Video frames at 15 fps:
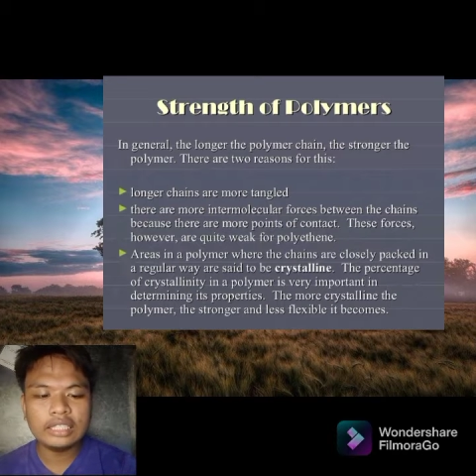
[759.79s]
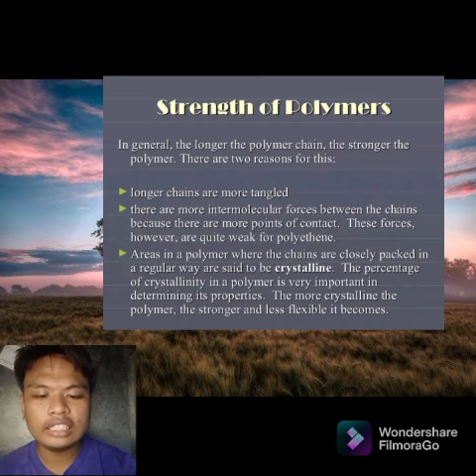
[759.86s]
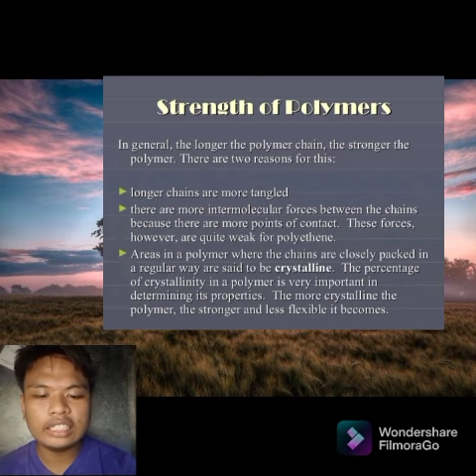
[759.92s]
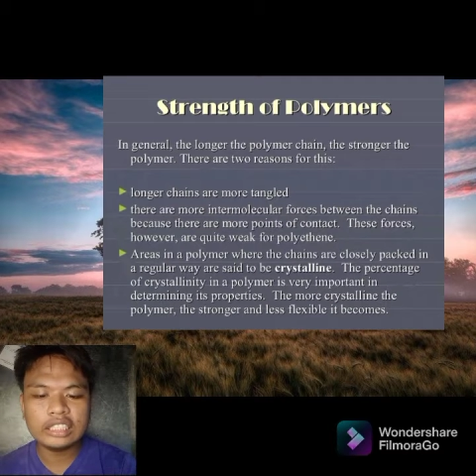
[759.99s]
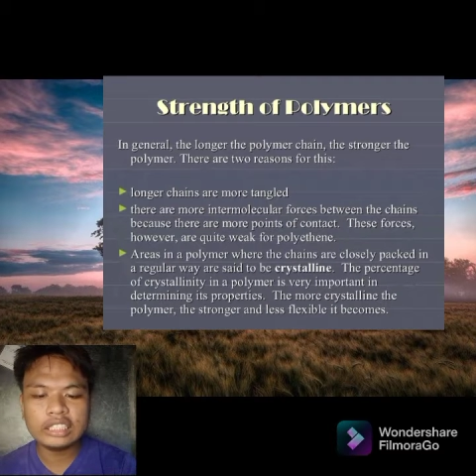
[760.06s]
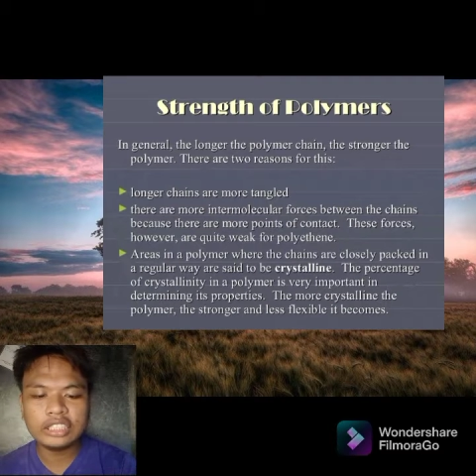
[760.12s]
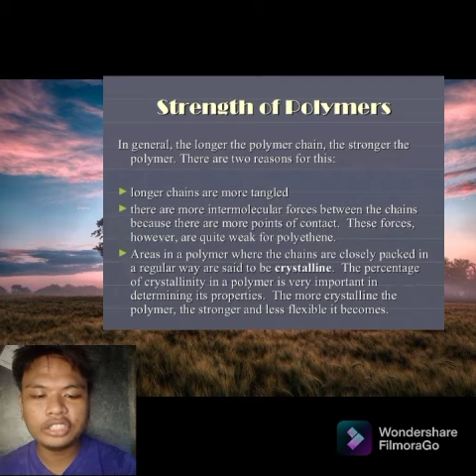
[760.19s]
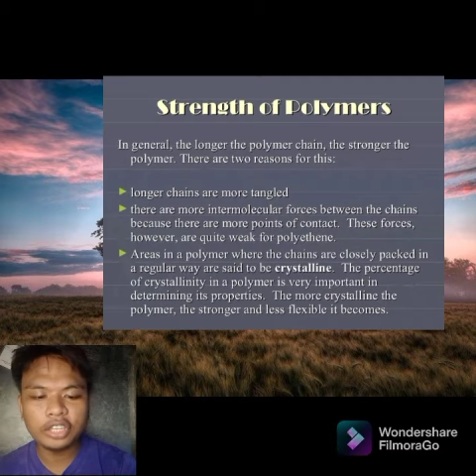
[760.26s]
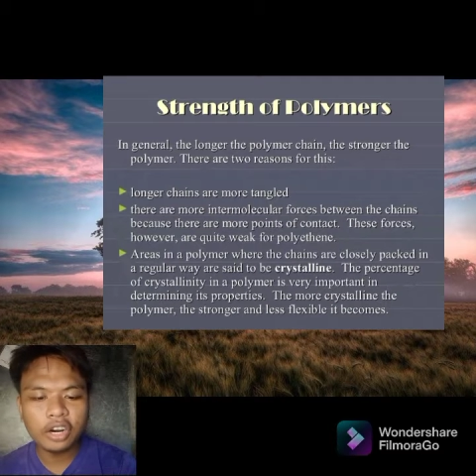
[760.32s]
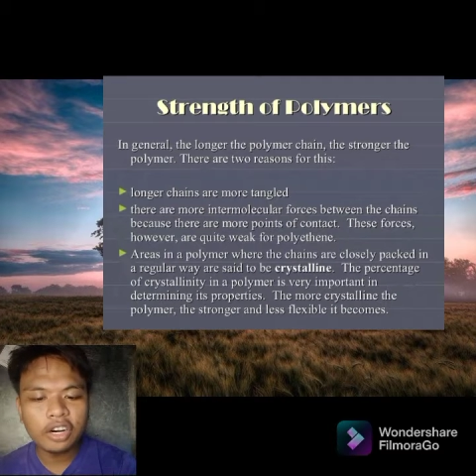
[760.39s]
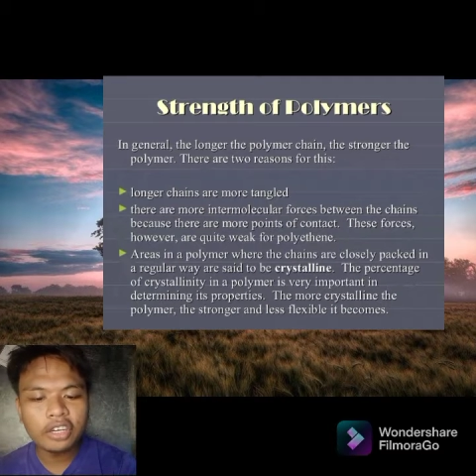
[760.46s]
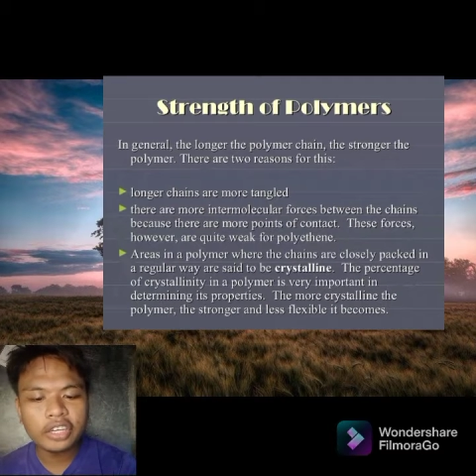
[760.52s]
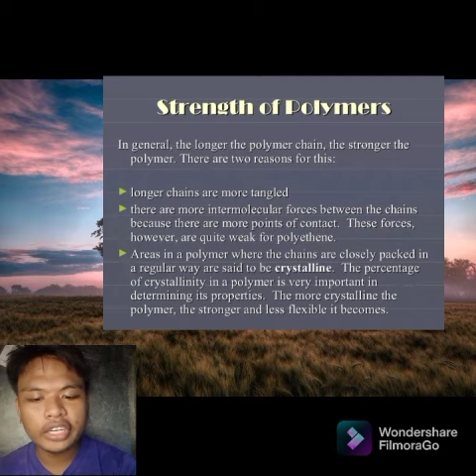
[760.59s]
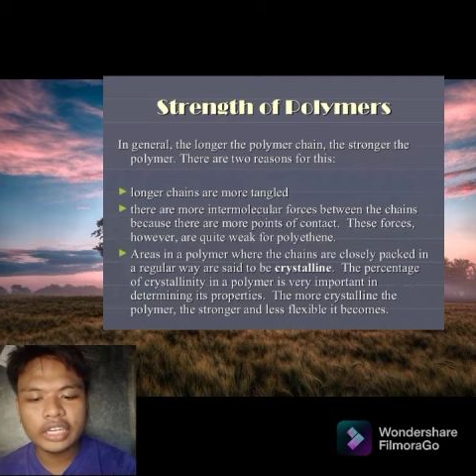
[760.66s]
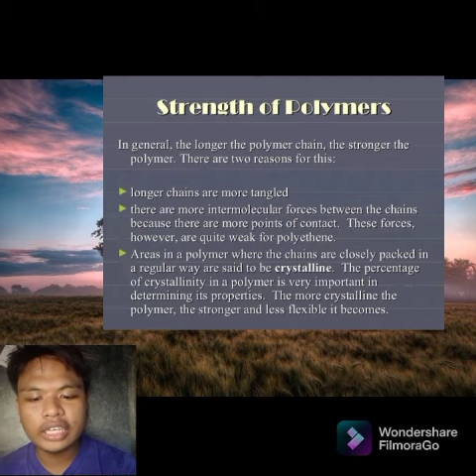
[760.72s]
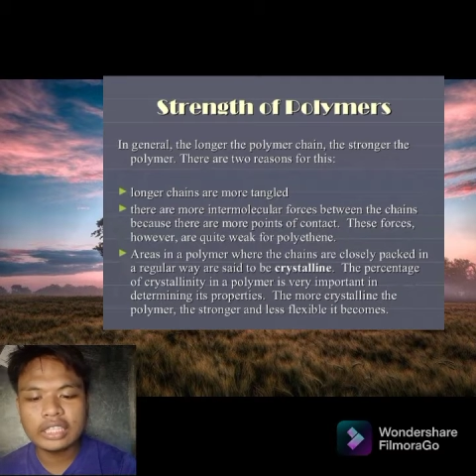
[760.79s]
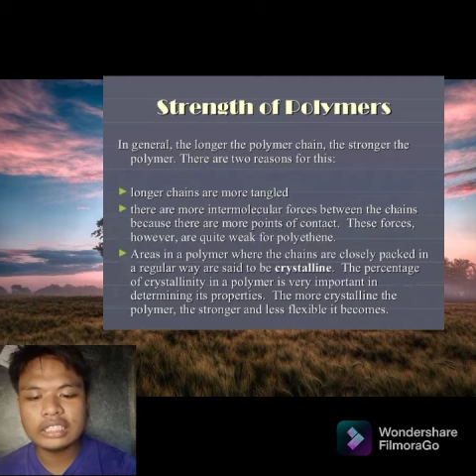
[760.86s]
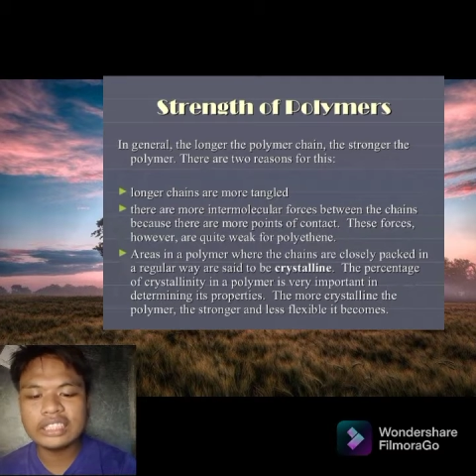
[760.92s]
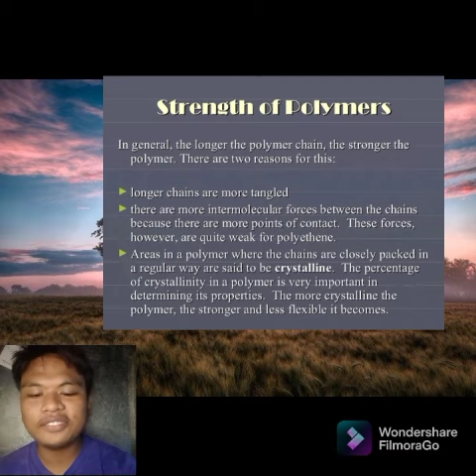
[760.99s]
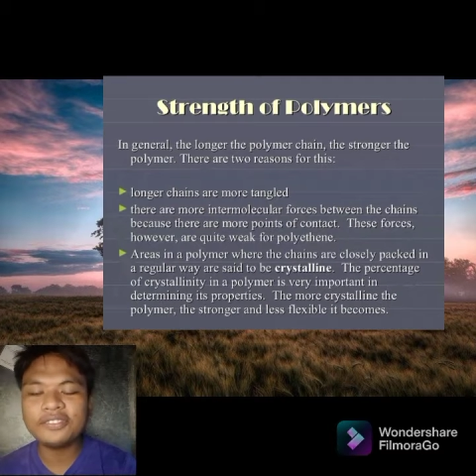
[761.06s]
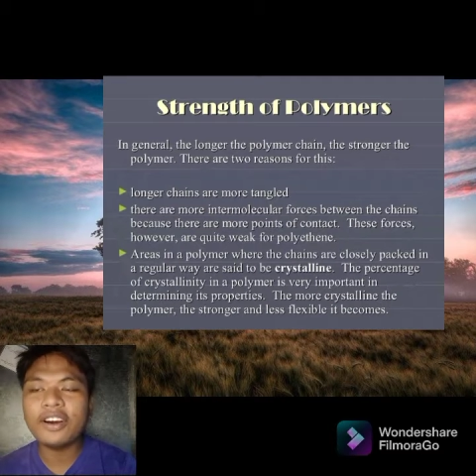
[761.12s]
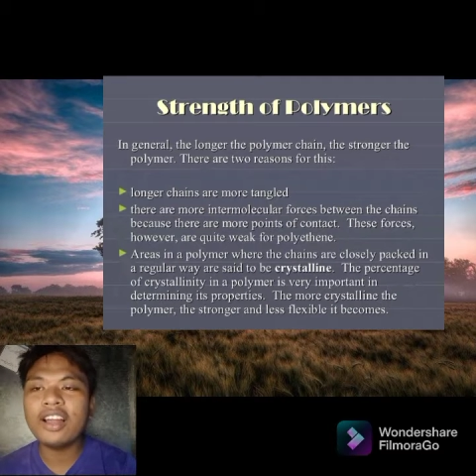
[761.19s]
the stronger
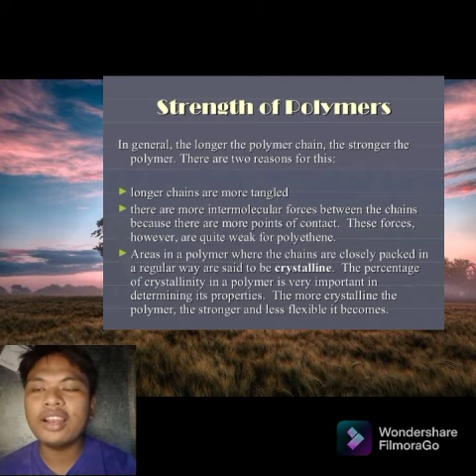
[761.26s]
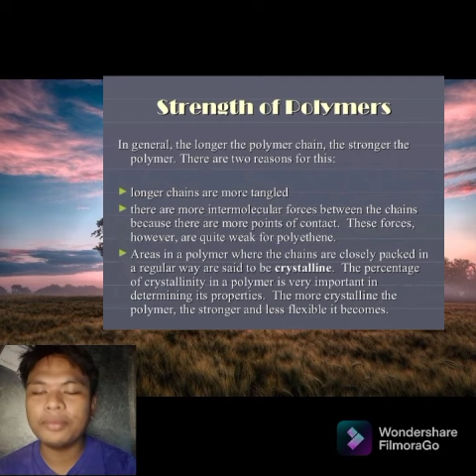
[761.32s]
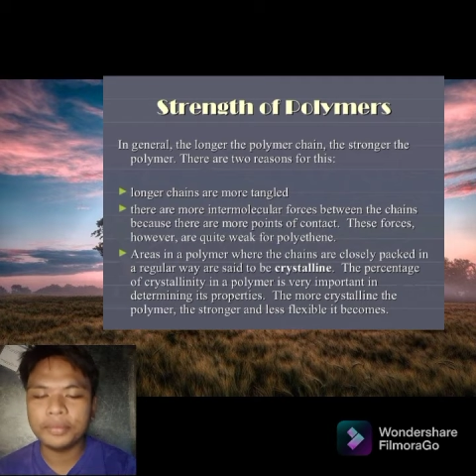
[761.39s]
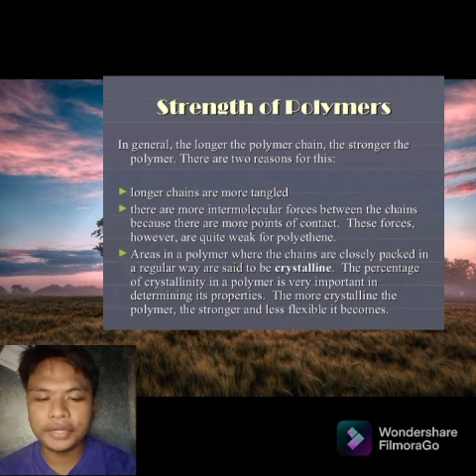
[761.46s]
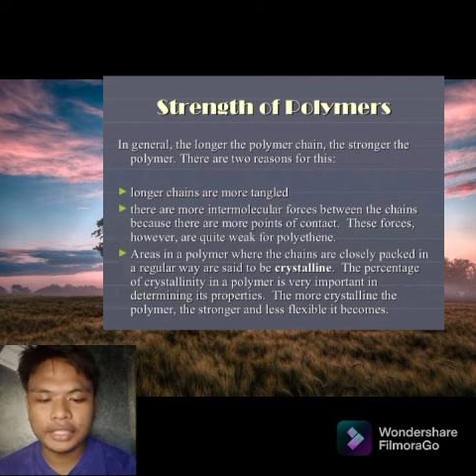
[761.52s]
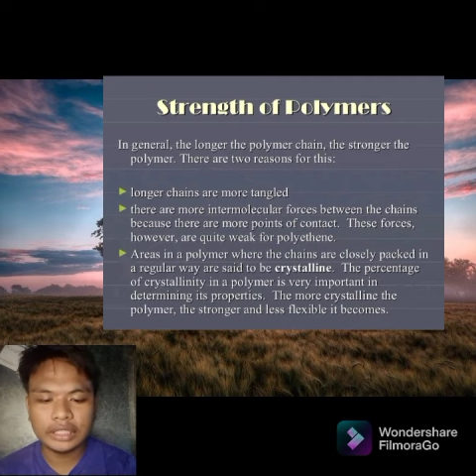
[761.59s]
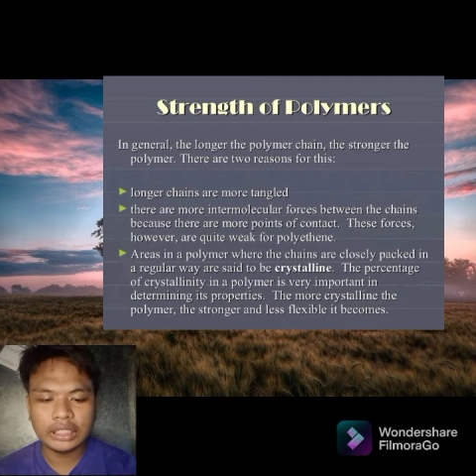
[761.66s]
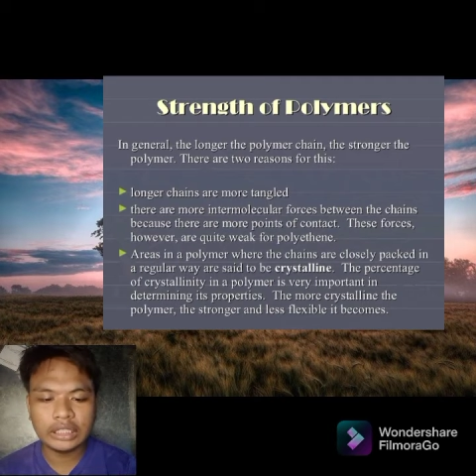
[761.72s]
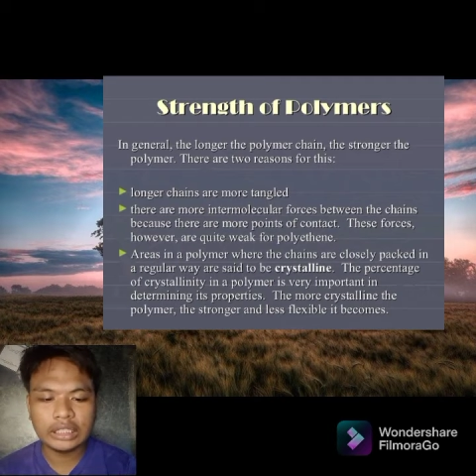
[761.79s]
the polymers.